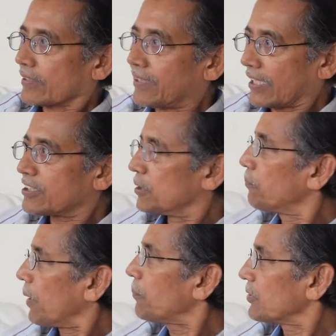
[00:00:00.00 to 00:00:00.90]
That's the
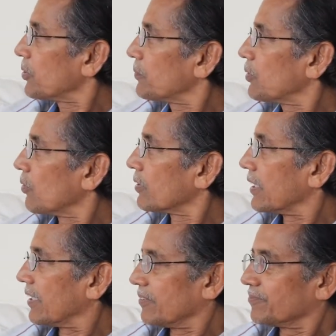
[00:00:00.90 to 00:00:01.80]
purpose of the whole
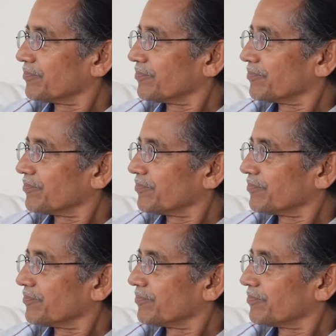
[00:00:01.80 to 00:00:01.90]
thing.